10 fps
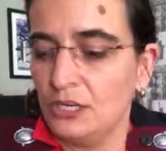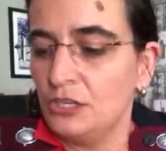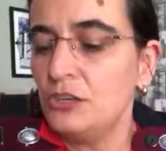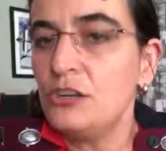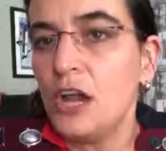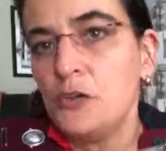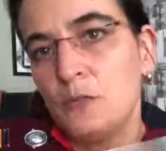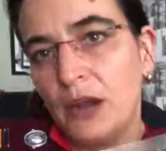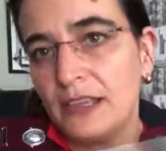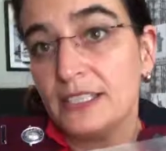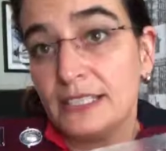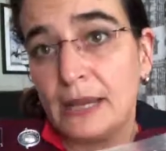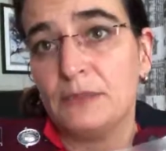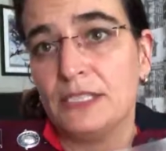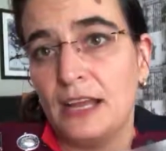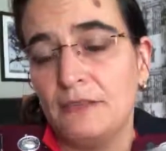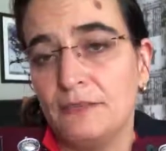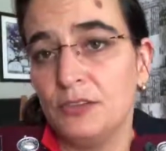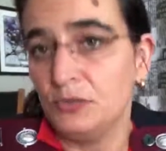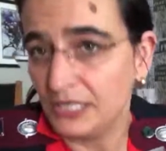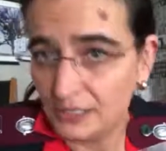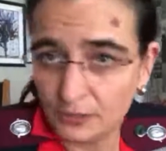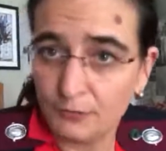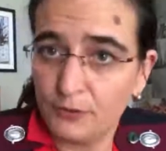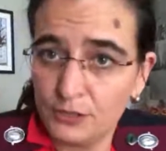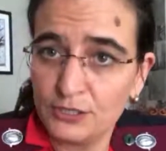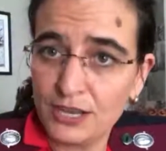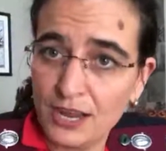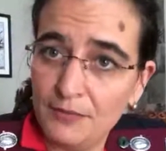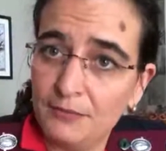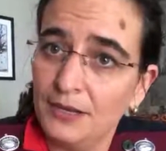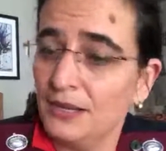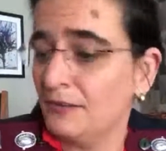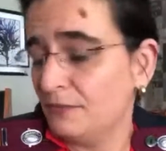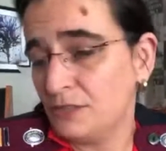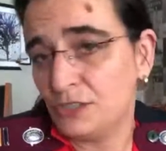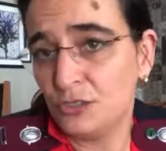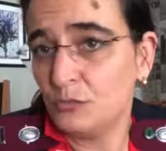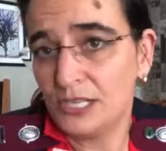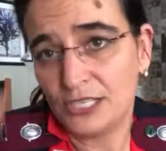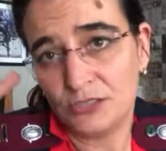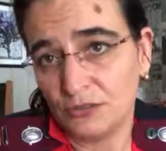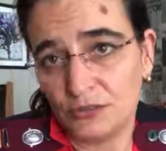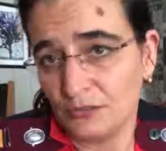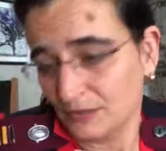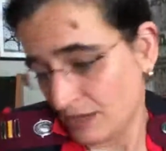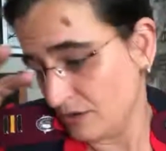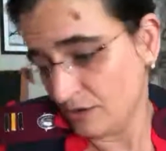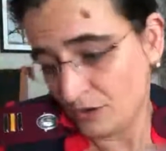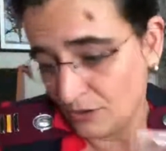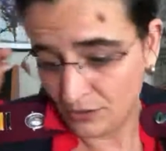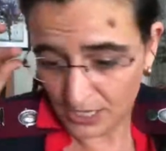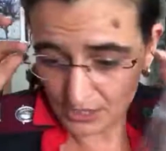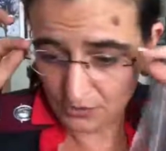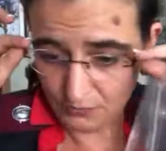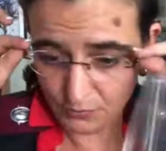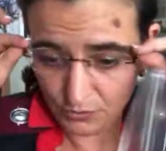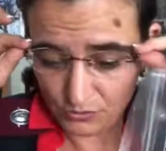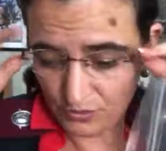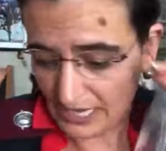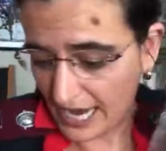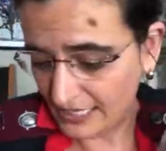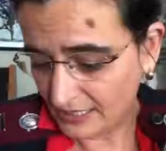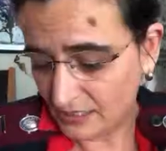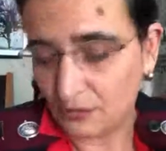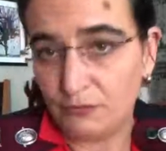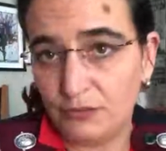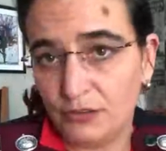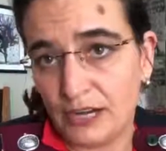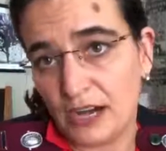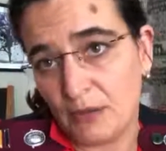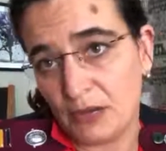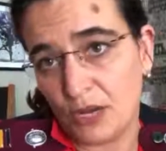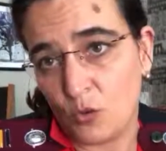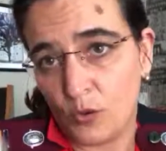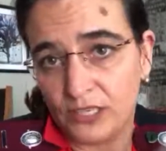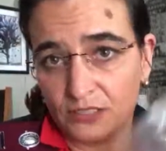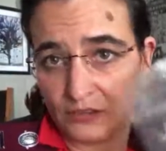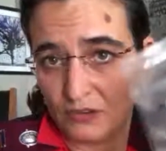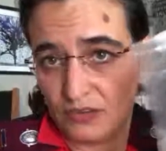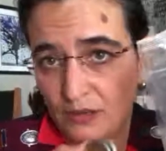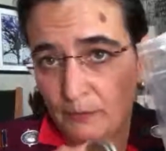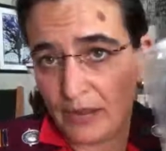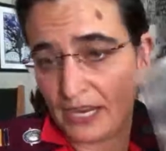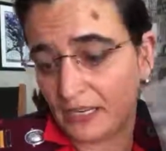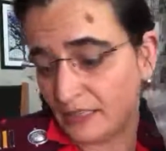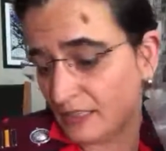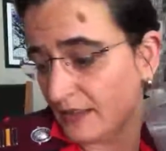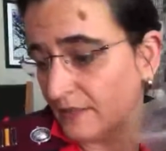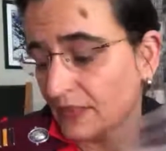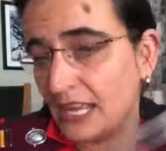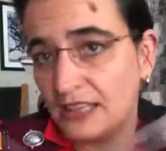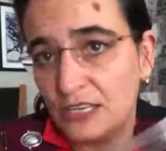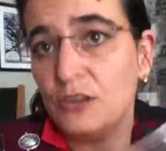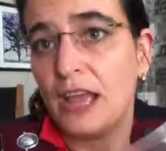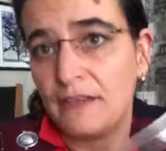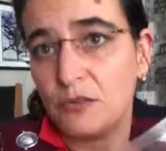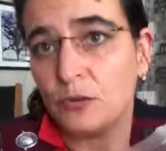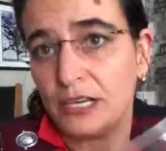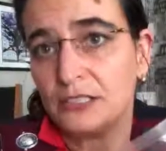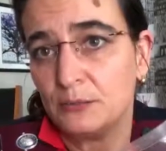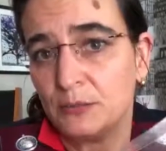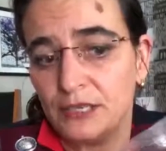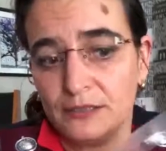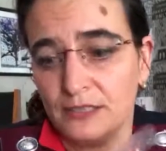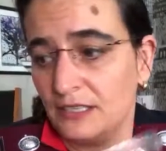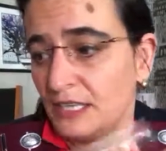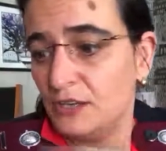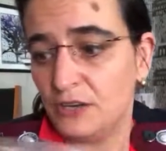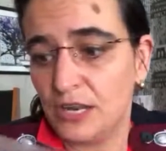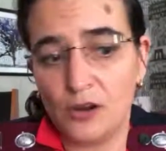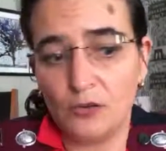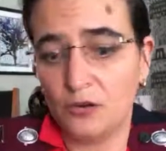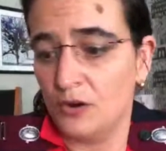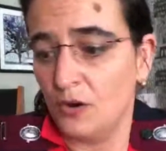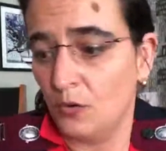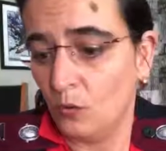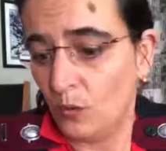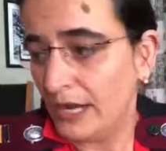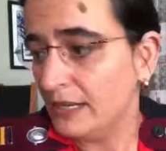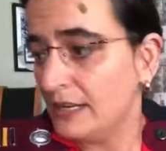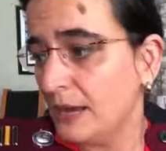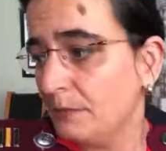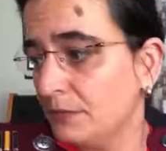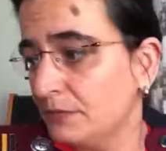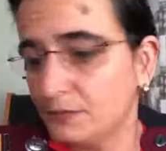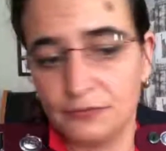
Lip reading: You buy the same stuff. You read it the first time. First 2 weeks, you're a nerd and you put on your glasses and you figure out how many coins are in a packet. And then you have your recipe. Then you know 1 cup of